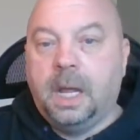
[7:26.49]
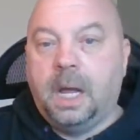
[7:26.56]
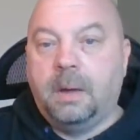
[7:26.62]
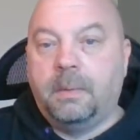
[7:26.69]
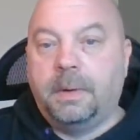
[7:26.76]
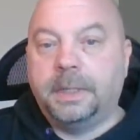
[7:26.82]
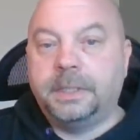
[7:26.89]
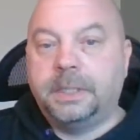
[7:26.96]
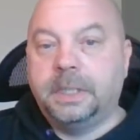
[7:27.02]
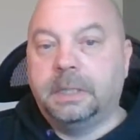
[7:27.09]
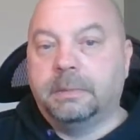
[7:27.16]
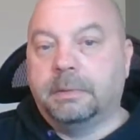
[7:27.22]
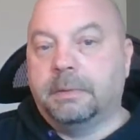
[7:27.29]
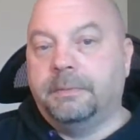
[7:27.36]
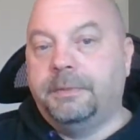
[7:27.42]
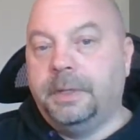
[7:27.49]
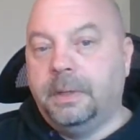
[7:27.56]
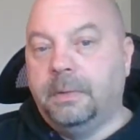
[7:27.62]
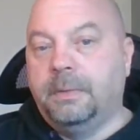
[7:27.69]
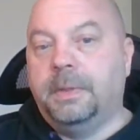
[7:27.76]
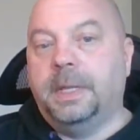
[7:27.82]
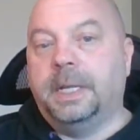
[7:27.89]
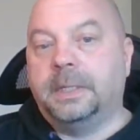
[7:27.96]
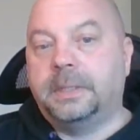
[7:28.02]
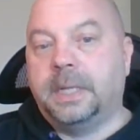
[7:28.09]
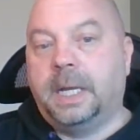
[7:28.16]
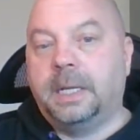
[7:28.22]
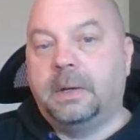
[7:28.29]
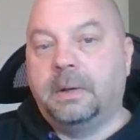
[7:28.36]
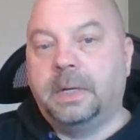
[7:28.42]
I want you to review this.
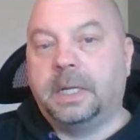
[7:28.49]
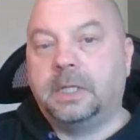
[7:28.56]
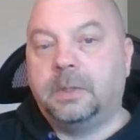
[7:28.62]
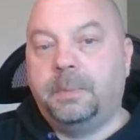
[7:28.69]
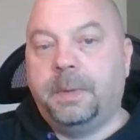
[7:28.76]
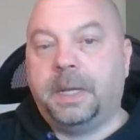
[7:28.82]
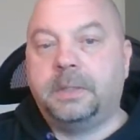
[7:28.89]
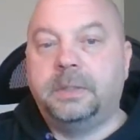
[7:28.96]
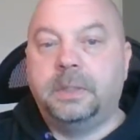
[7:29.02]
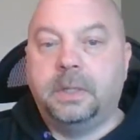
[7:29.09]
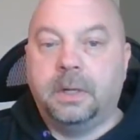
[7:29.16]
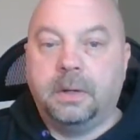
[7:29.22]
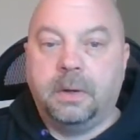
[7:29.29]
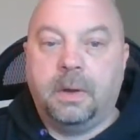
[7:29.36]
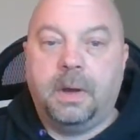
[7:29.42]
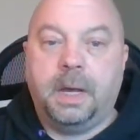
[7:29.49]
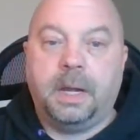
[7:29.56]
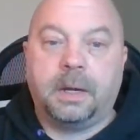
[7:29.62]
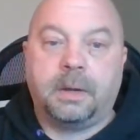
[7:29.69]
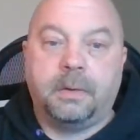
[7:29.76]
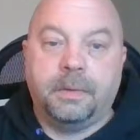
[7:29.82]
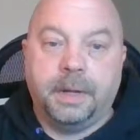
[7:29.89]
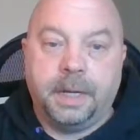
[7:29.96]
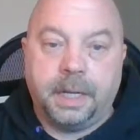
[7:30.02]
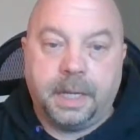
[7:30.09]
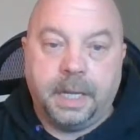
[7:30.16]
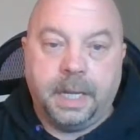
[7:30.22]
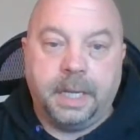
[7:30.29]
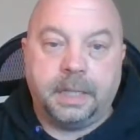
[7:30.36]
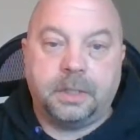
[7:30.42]
I don't expect you to know how to create
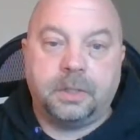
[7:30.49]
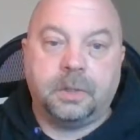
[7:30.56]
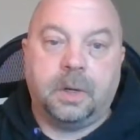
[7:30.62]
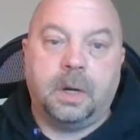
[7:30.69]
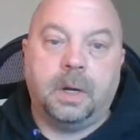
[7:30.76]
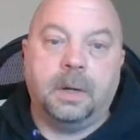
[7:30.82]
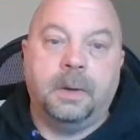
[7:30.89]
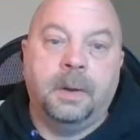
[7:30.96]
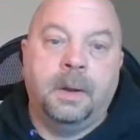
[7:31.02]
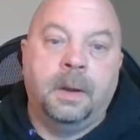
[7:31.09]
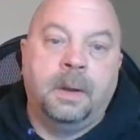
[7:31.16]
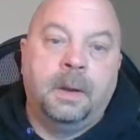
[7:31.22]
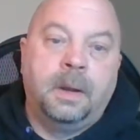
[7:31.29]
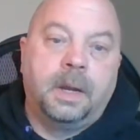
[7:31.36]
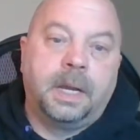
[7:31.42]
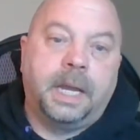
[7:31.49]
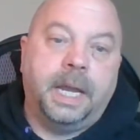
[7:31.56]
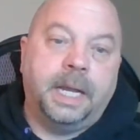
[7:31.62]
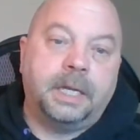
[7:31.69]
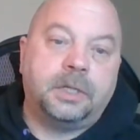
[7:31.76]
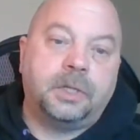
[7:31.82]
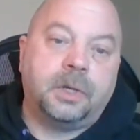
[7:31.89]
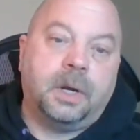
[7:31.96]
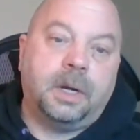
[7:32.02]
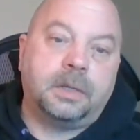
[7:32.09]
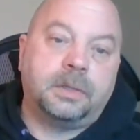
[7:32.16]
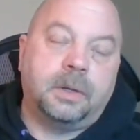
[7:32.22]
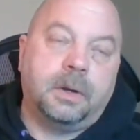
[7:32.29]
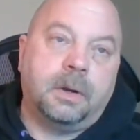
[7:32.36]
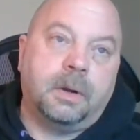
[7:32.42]
a Gantt chart Gantt
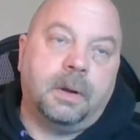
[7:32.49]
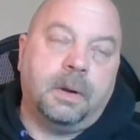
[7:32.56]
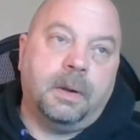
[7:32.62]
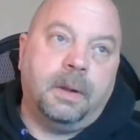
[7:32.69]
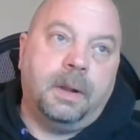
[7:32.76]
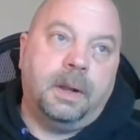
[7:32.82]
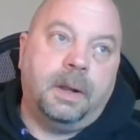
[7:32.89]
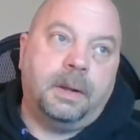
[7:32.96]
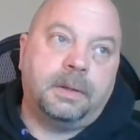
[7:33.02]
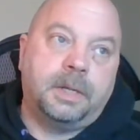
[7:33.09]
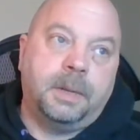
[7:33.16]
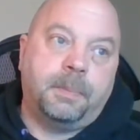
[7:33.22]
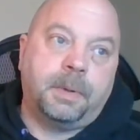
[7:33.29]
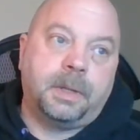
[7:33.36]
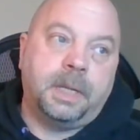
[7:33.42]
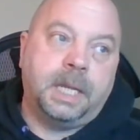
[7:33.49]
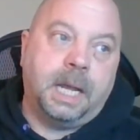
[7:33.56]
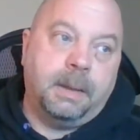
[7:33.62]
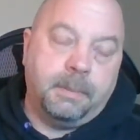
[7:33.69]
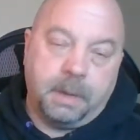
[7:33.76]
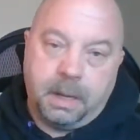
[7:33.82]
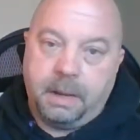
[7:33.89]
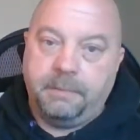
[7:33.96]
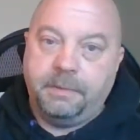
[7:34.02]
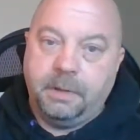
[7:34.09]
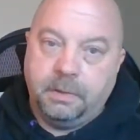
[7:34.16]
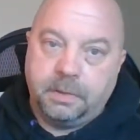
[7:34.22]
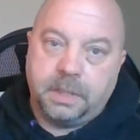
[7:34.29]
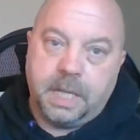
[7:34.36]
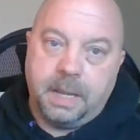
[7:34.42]
charts are uh, typically, i have
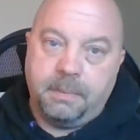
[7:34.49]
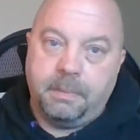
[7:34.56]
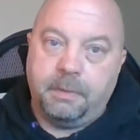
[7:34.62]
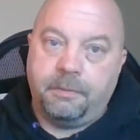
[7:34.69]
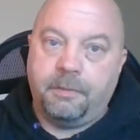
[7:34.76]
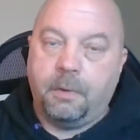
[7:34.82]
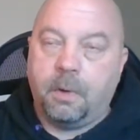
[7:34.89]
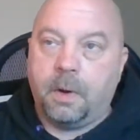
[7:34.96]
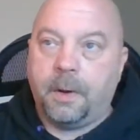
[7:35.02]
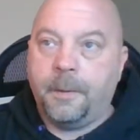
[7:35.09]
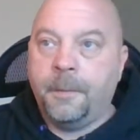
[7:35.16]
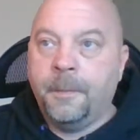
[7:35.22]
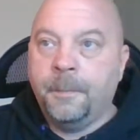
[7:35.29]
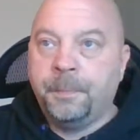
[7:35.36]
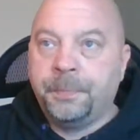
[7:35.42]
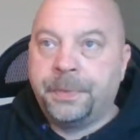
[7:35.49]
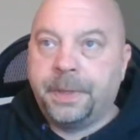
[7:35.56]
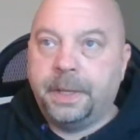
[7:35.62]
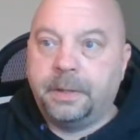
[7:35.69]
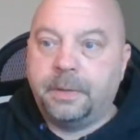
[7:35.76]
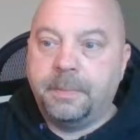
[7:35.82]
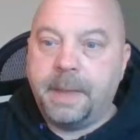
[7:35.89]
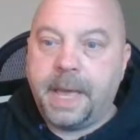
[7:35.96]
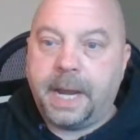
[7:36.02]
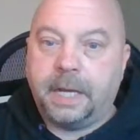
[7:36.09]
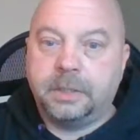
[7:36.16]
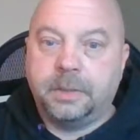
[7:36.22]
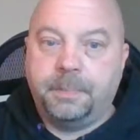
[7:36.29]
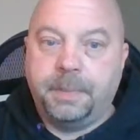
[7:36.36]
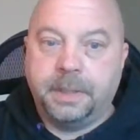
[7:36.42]
used them before to
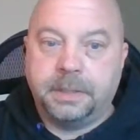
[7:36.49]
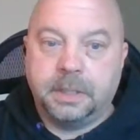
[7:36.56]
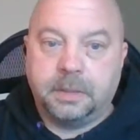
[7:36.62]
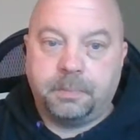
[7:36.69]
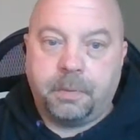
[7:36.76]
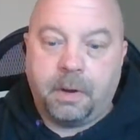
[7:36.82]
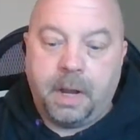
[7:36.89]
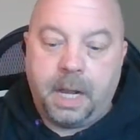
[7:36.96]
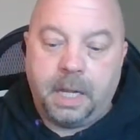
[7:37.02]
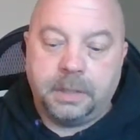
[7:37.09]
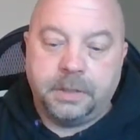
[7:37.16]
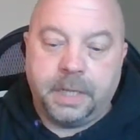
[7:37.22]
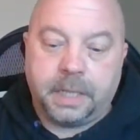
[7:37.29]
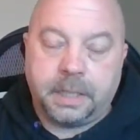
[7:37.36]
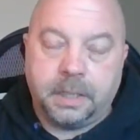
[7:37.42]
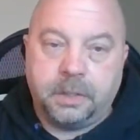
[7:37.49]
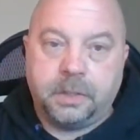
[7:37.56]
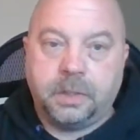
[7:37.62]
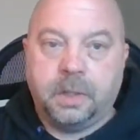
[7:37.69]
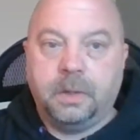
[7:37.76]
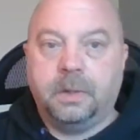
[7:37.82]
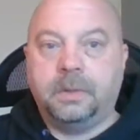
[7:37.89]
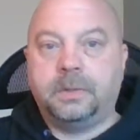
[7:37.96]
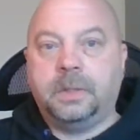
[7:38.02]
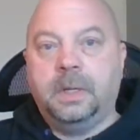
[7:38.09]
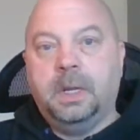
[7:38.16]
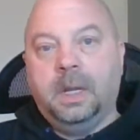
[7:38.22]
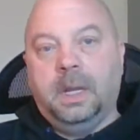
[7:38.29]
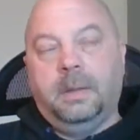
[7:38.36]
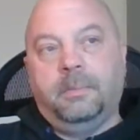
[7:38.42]
manage a business project. It shows
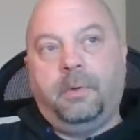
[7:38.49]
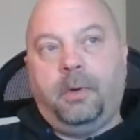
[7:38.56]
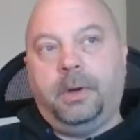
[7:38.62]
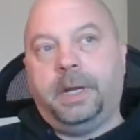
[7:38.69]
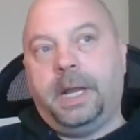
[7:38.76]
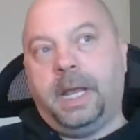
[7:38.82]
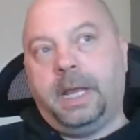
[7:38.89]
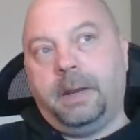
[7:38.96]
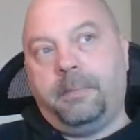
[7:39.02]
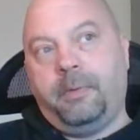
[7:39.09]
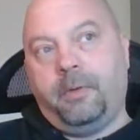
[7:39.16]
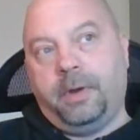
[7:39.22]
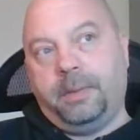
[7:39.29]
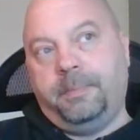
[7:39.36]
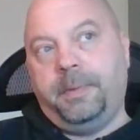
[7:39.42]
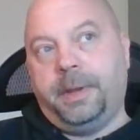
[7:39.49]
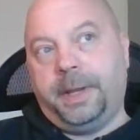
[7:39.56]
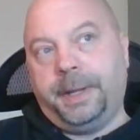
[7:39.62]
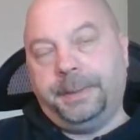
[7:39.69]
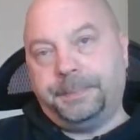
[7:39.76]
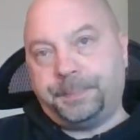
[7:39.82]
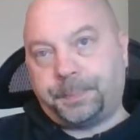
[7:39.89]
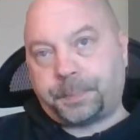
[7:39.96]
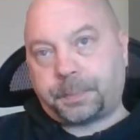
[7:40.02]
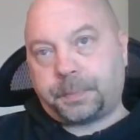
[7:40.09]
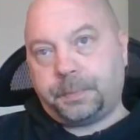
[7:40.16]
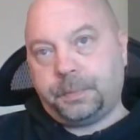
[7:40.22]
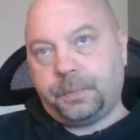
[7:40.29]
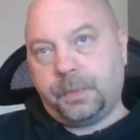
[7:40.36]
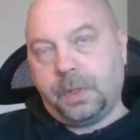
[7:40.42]
point A to point B.
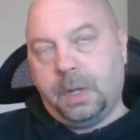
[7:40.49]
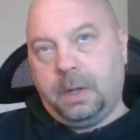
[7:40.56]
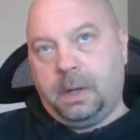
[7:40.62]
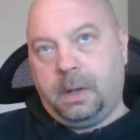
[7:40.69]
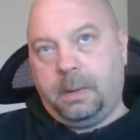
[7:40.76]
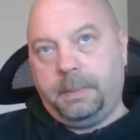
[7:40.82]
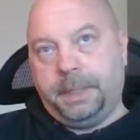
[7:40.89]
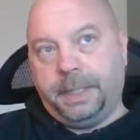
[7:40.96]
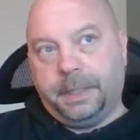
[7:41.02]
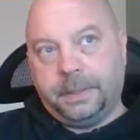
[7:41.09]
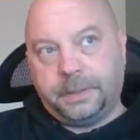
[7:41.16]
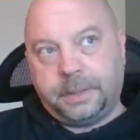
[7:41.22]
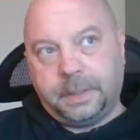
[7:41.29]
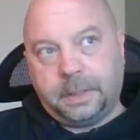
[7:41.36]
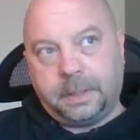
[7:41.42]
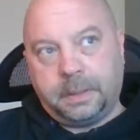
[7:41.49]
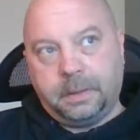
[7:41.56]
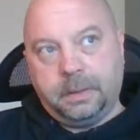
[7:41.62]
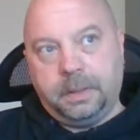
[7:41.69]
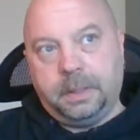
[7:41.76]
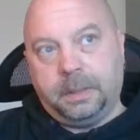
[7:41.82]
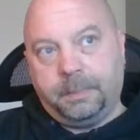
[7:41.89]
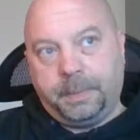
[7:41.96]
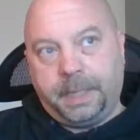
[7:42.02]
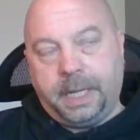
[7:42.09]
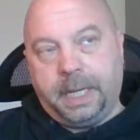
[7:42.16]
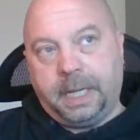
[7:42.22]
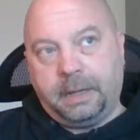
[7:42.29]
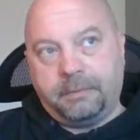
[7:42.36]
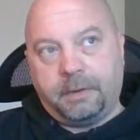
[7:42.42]
Um, here's the uh,
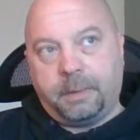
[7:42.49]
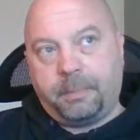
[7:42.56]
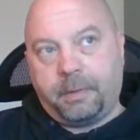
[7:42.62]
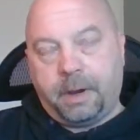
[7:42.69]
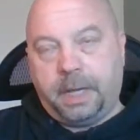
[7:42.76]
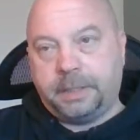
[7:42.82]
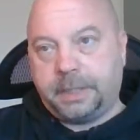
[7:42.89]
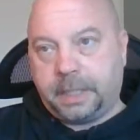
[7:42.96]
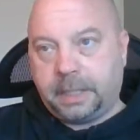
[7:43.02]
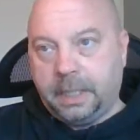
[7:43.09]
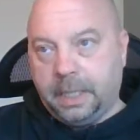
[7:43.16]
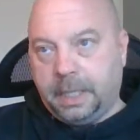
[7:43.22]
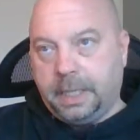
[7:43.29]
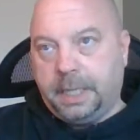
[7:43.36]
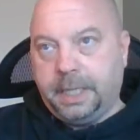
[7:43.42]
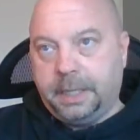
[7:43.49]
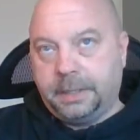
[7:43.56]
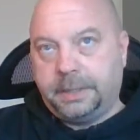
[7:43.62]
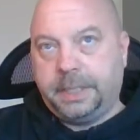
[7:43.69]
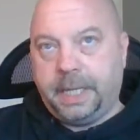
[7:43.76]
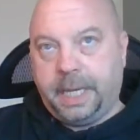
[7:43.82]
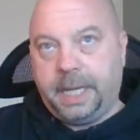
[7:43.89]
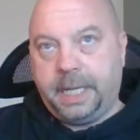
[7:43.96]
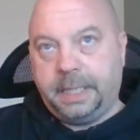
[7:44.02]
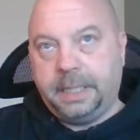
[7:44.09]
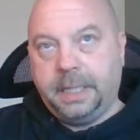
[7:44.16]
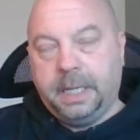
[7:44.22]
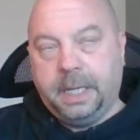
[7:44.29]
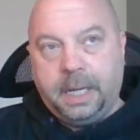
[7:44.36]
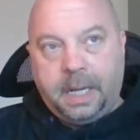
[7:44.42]
beginning of our project. Here's the end,
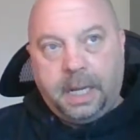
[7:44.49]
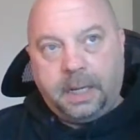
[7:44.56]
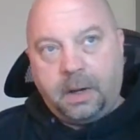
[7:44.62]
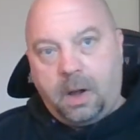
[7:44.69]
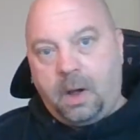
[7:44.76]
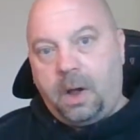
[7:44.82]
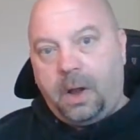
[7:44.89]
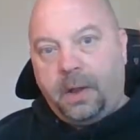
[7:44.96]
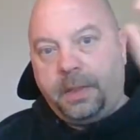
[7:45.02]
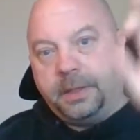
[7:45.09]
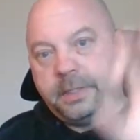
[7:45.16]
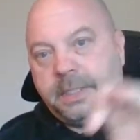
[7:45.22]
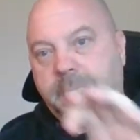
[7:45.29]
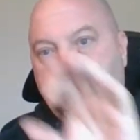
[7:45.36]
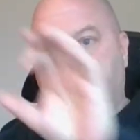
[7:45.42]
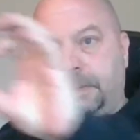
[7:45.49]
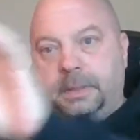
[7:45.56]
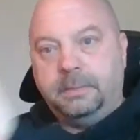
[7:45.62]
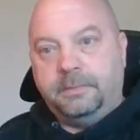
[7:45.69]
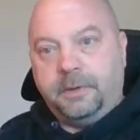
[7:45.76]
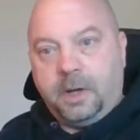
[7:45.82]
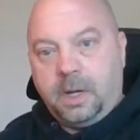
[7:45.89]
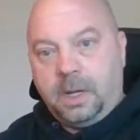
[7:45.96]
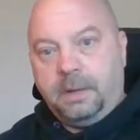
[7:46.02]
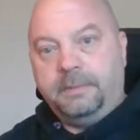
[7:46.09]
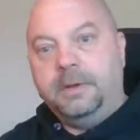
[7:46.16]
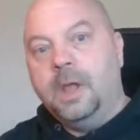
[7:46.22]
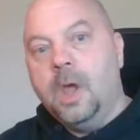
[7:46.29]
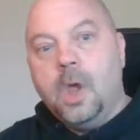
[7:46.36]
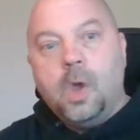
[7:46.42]
and all the steps
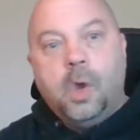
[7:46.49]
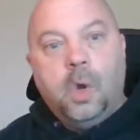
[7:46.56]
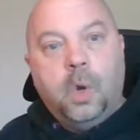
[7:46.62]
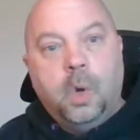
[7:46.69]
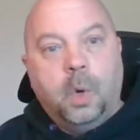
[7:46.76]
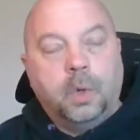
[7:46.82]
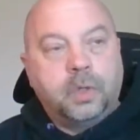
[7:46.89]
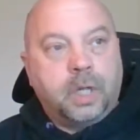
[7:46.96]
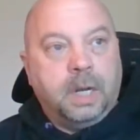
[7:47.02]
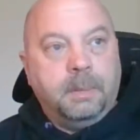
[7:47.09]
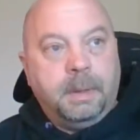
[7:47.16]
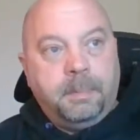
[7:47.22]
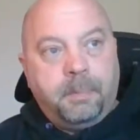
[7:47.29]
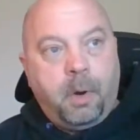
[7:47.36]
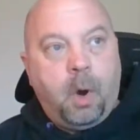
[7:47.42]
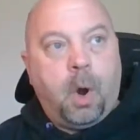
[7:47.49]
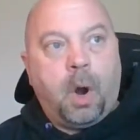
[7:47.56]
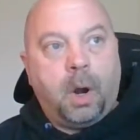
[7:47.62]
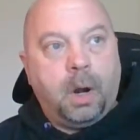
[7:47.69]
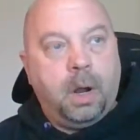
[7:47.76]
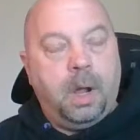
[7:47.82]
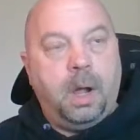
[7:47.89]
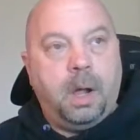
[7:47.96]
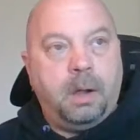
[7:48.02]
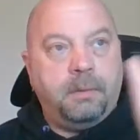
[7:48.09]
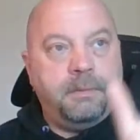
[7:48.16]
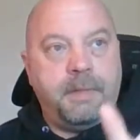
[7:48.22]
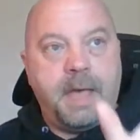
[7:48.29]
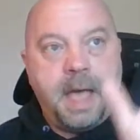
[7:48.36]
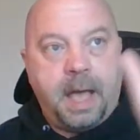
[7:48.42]
involved. Who's going to be part
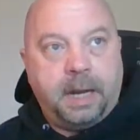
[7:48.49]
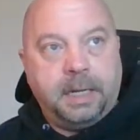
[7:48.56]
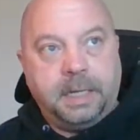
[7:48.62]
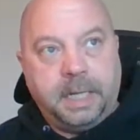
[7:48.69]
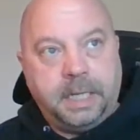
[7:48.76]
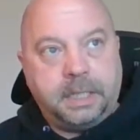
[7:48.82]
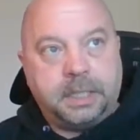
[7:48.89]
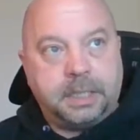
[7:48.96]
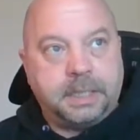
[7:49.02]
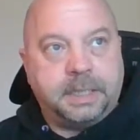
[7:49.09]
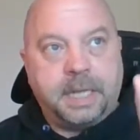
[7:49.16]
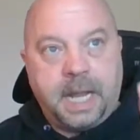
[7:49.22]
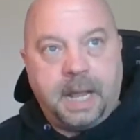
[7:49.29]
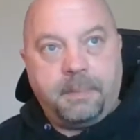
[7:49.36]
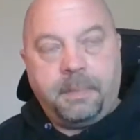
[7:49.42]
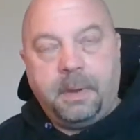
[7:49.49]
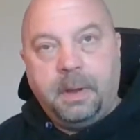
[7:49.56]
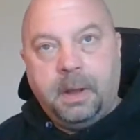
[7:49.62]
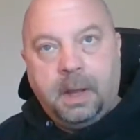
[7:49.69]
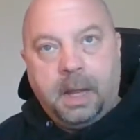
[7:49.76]
of that in each step?